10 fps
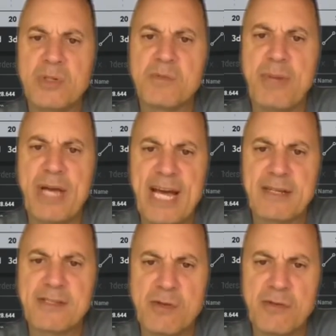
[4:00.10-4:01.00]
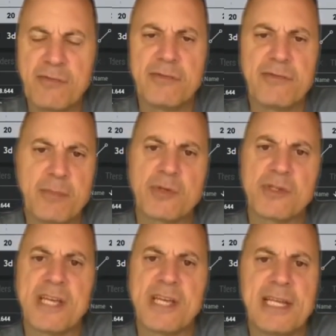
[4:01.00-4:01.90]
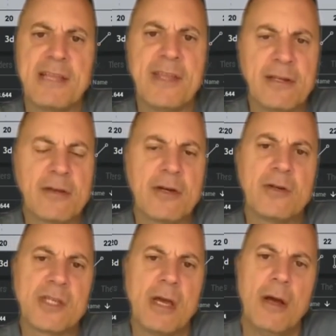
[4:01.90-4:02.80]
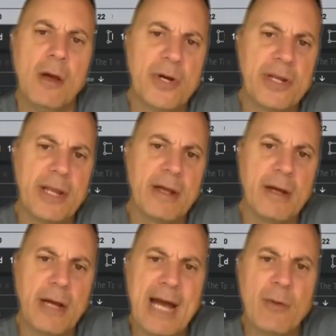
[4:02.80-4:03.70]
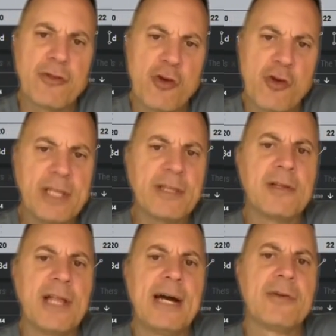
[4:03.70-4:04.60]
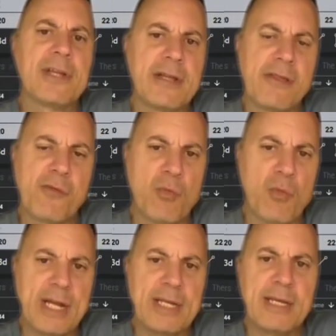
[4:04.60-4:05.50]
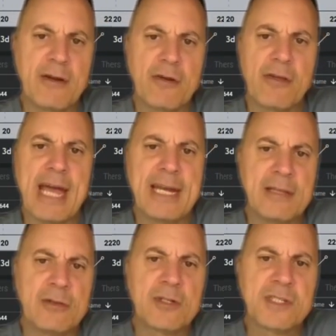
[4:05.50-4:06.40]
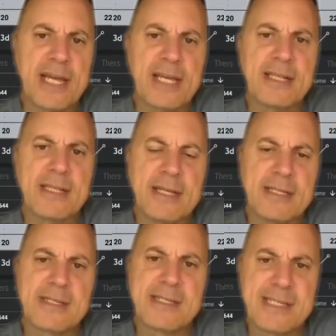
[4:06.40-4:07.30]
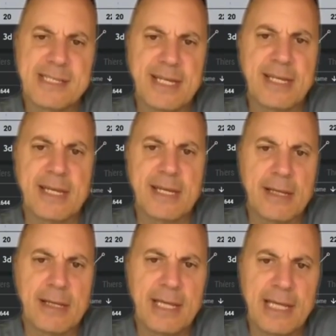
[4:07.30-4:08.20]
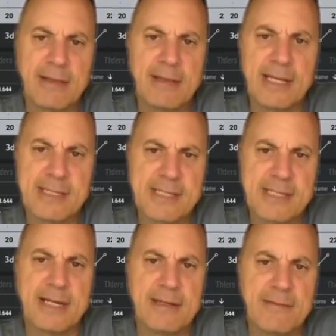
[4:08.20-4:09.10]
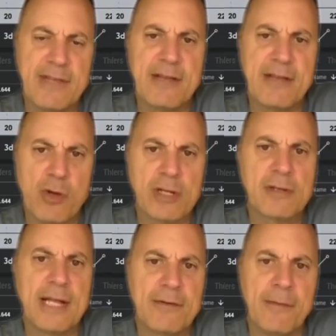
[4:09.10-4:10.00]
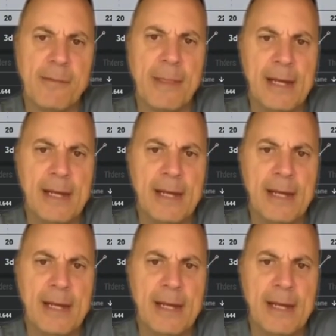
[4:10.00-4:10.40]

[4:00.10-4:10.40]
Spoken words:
pulls back to the 50%, and then goes. But our trend cloud is right here, and it looks like it is sticking inside of that trend cloud.